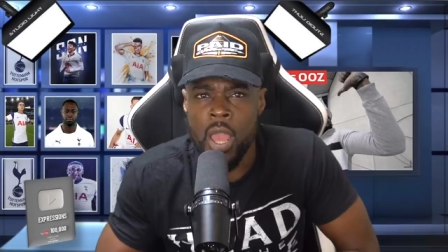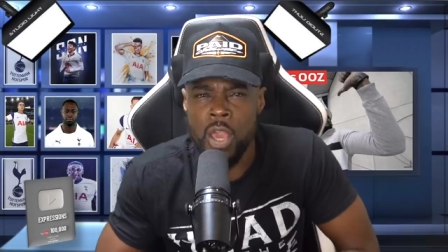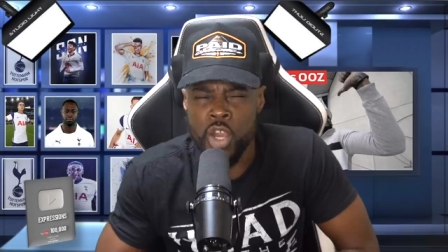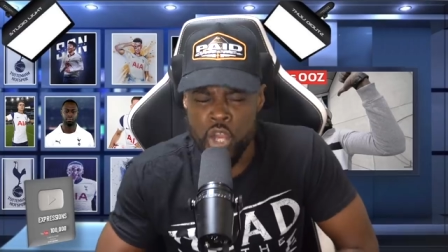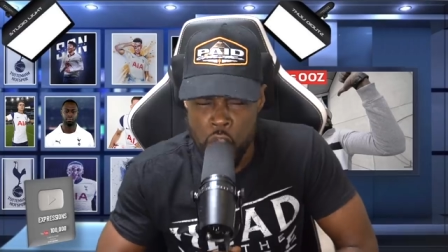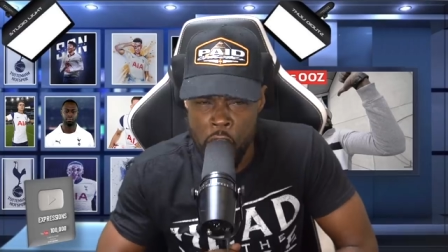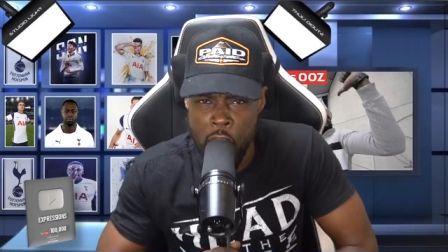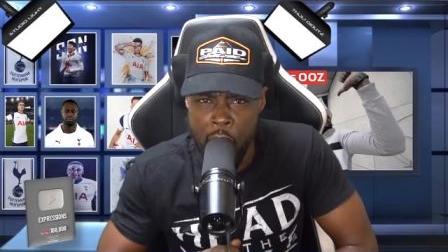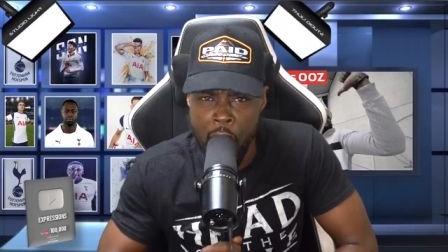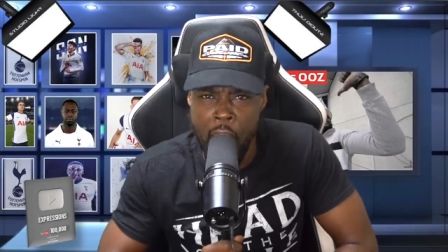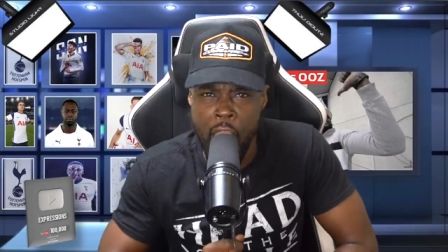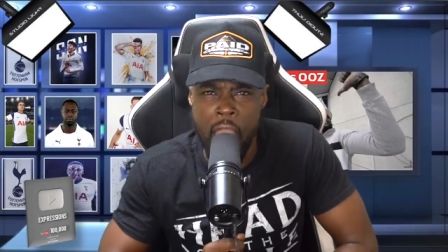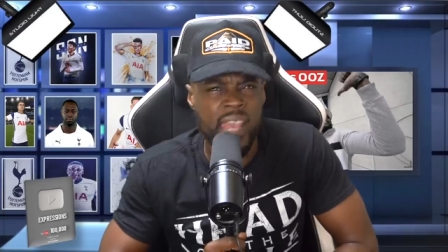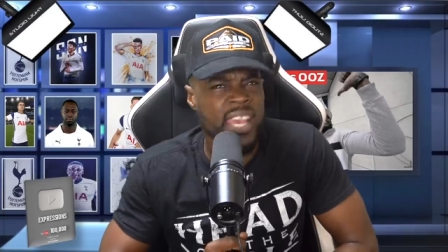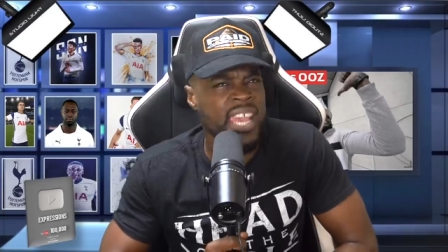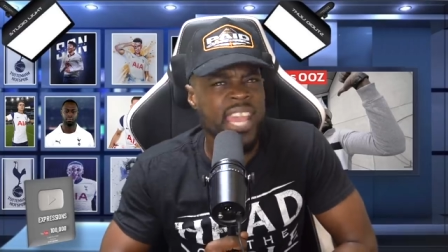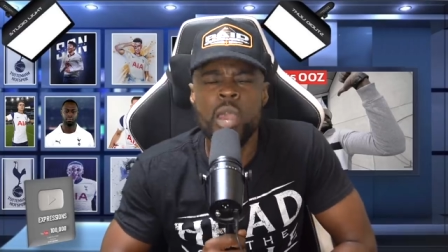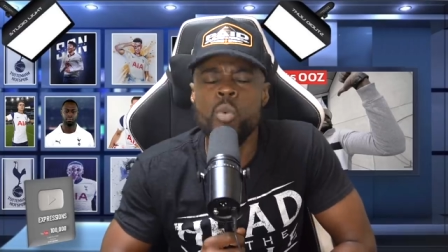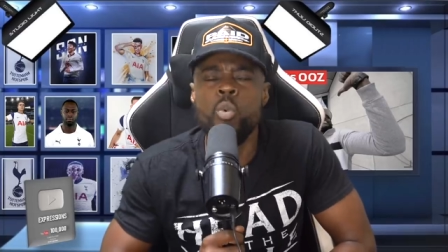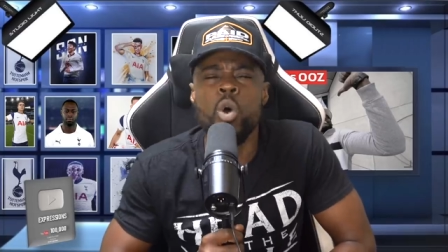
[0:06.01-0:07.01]
Yeah,
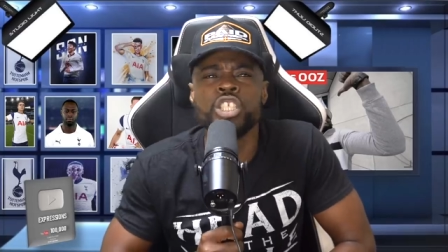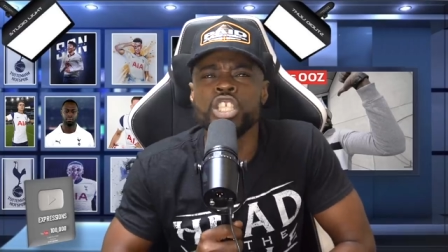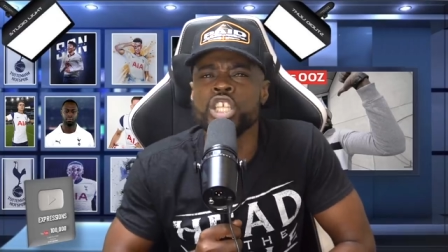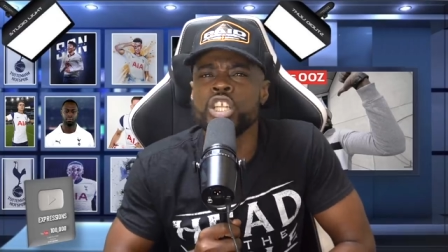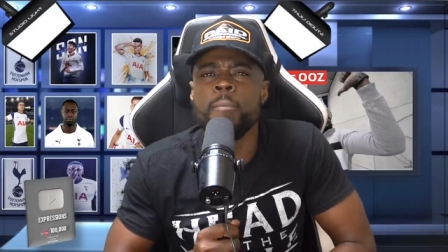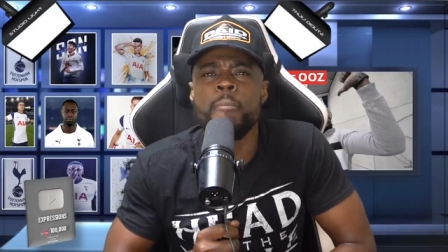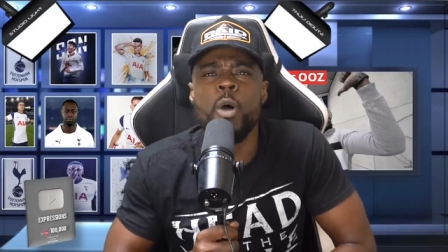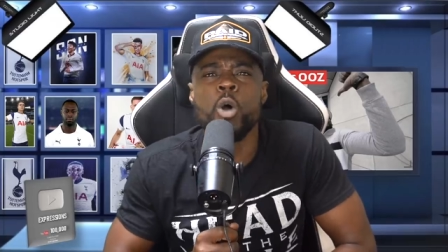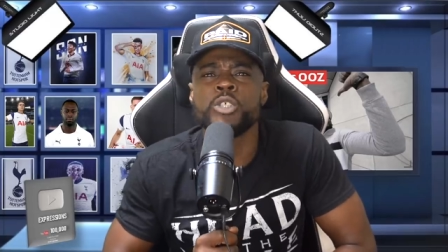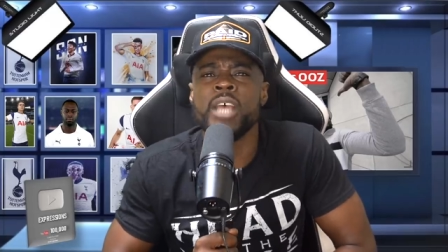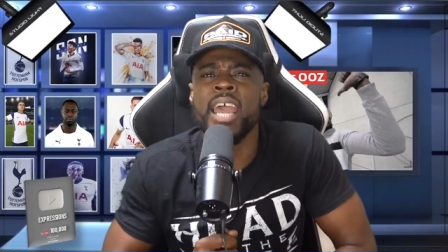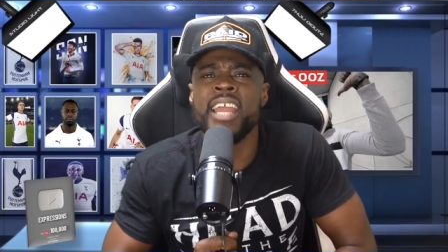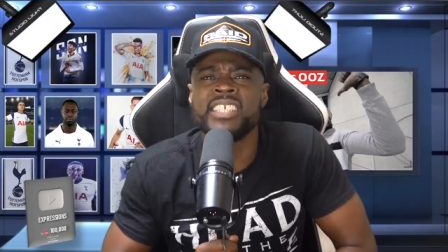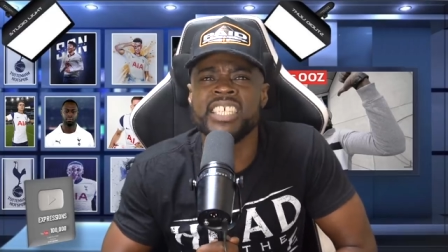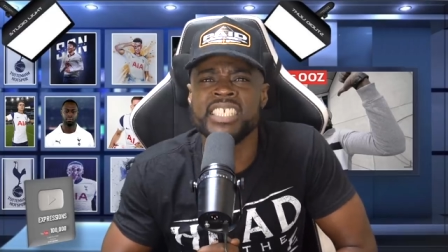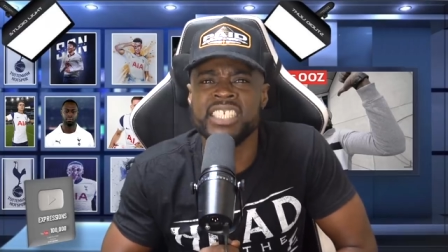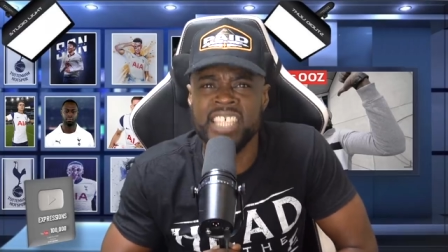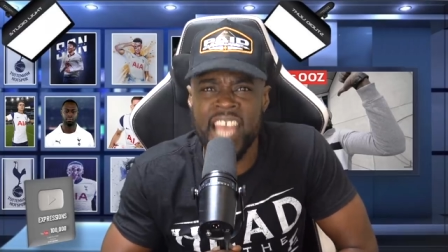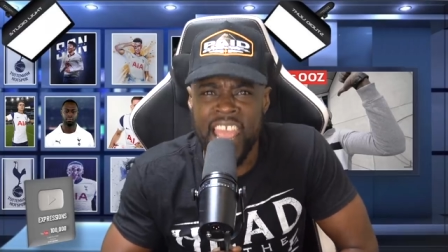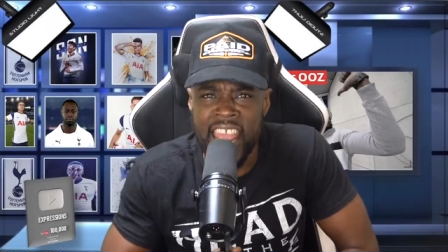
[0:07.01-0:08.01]
it wasn't the most
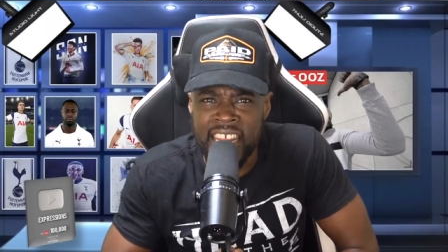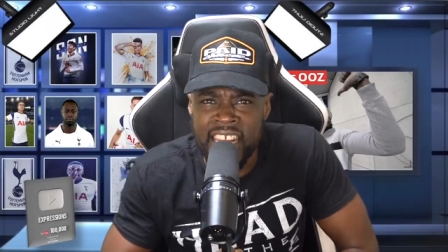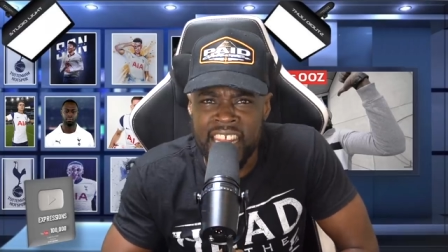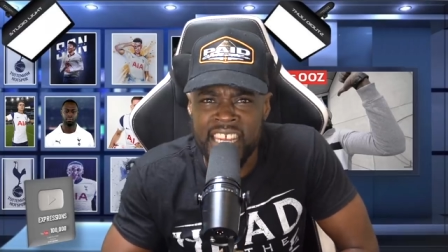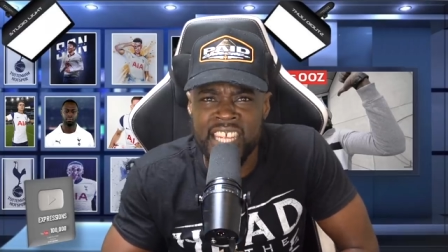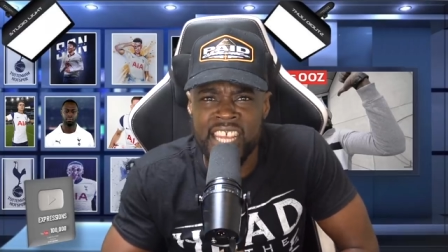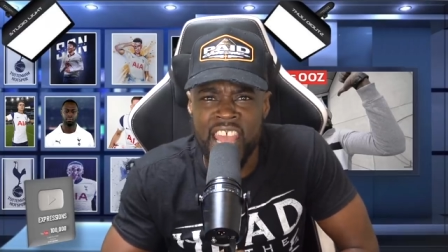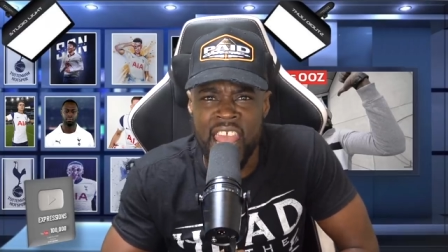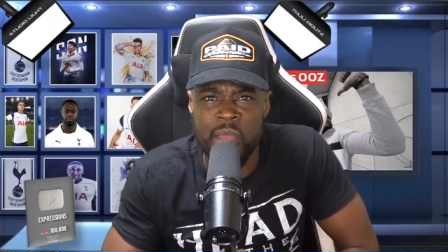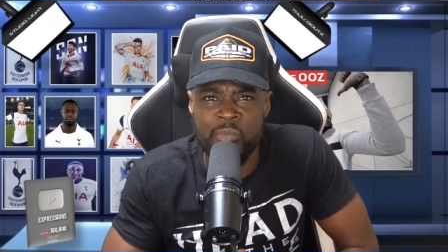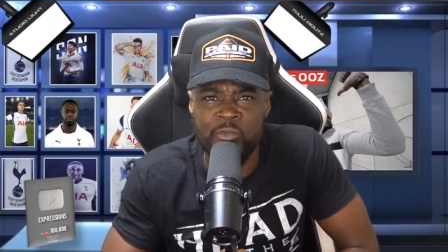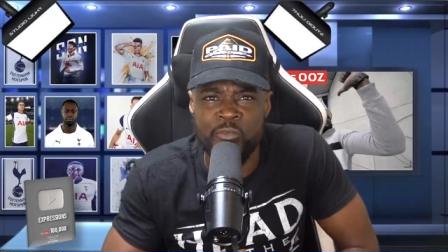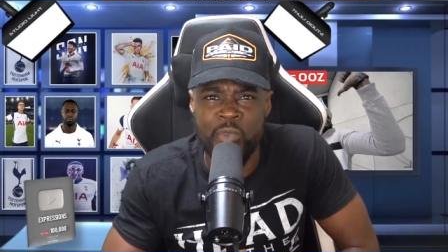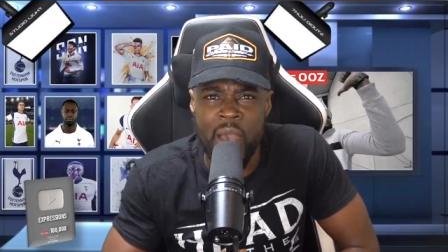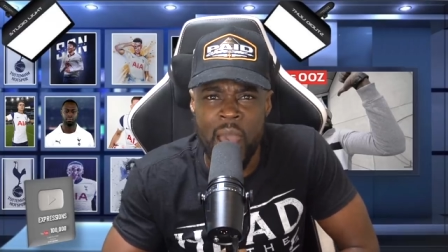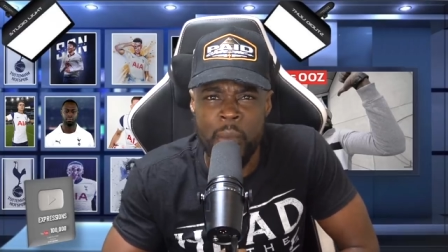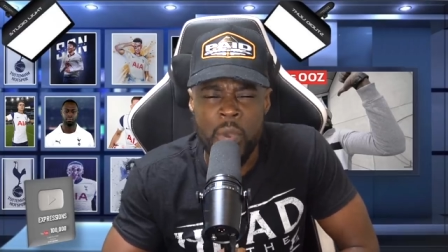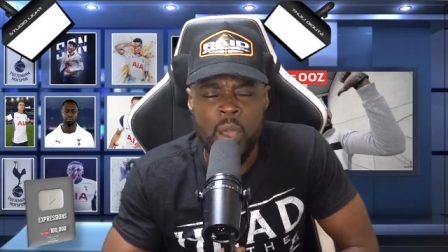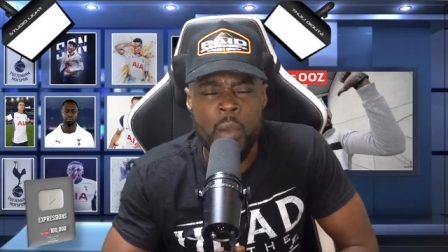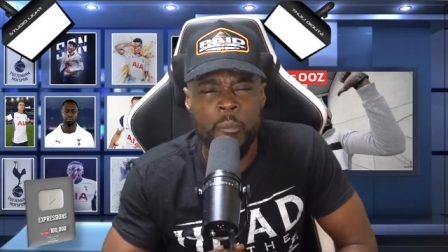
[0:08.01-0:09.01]
entertaining game,
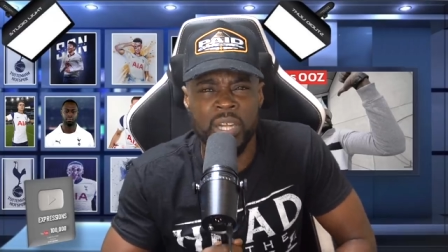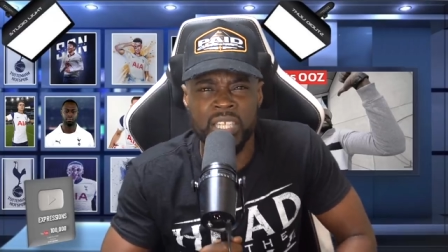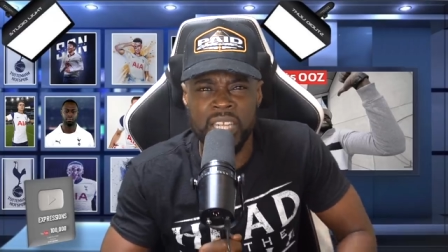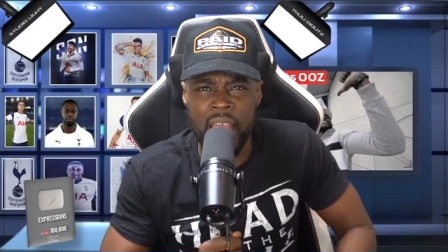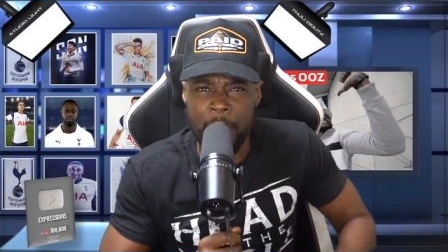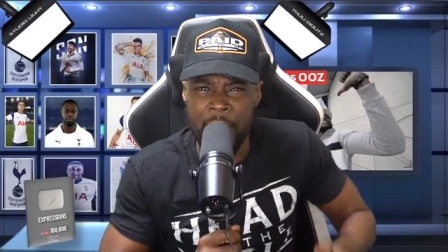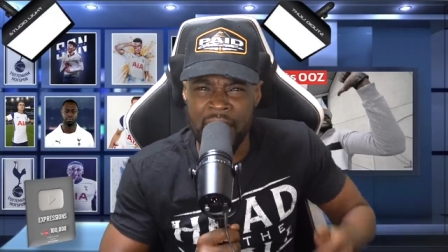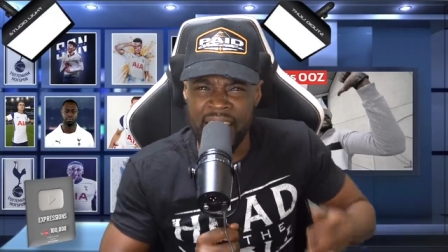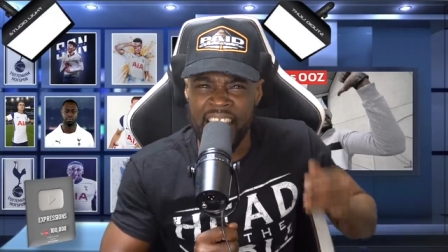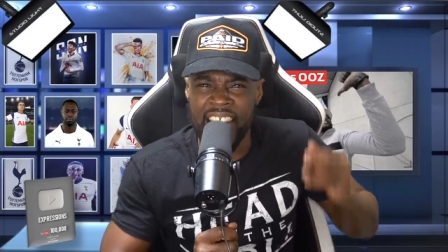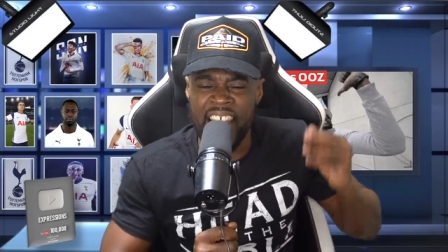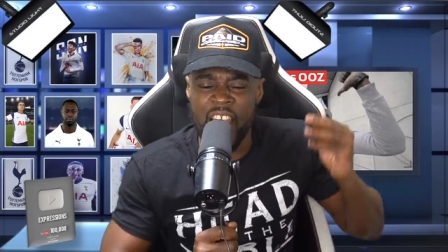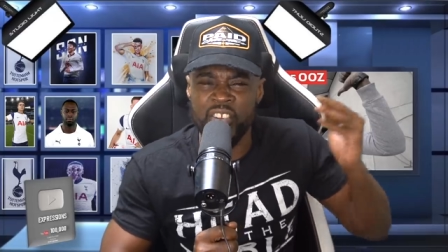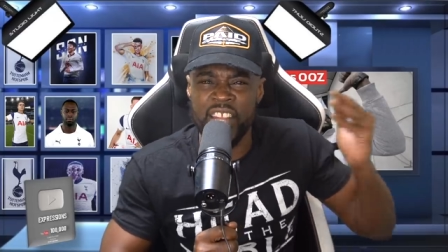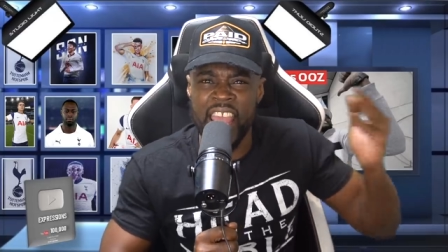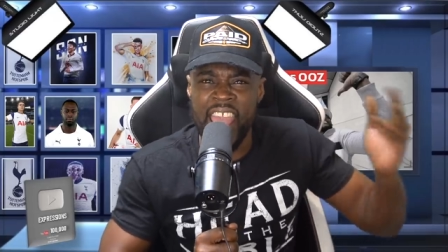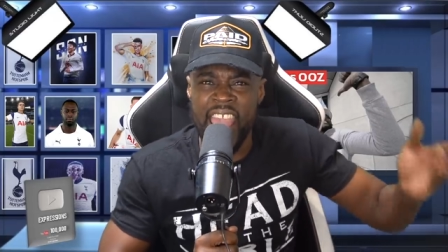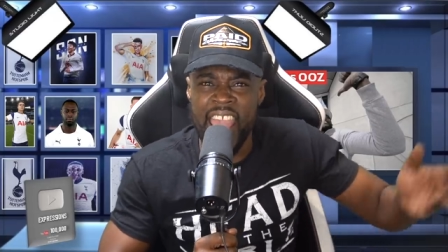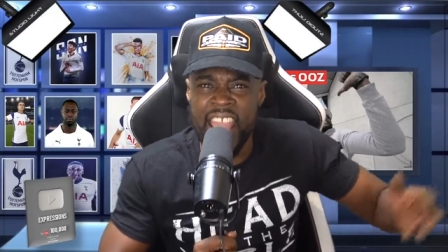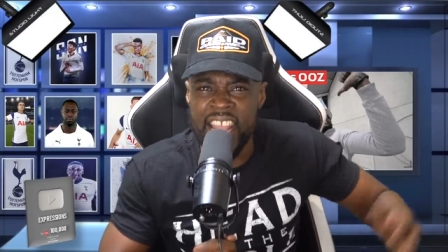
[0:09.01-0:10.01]
fam, but that man had out
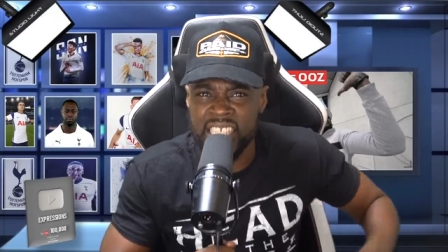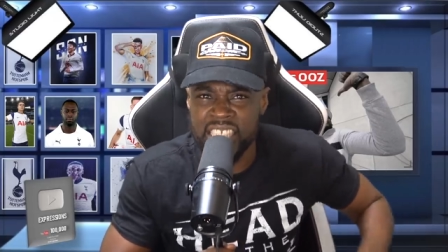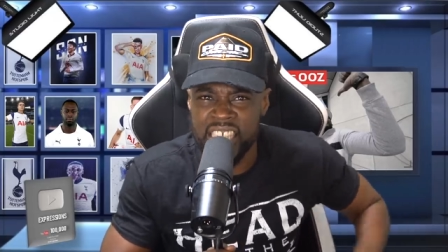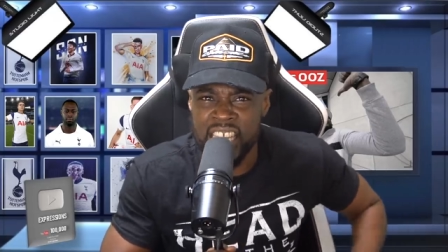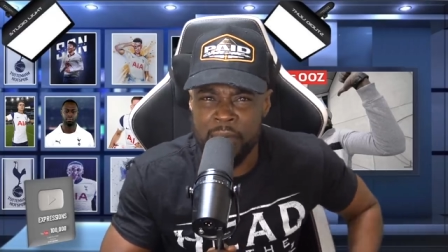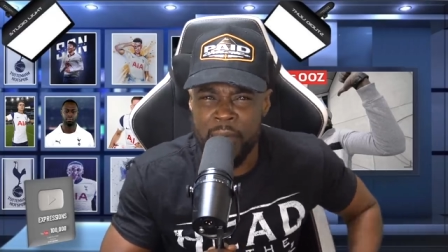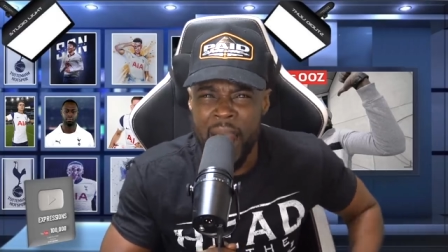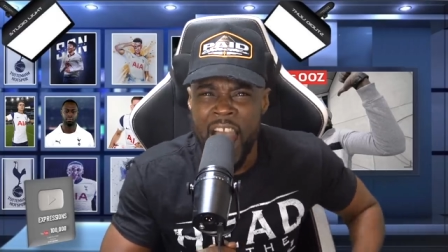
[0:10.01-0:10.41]
their A-team.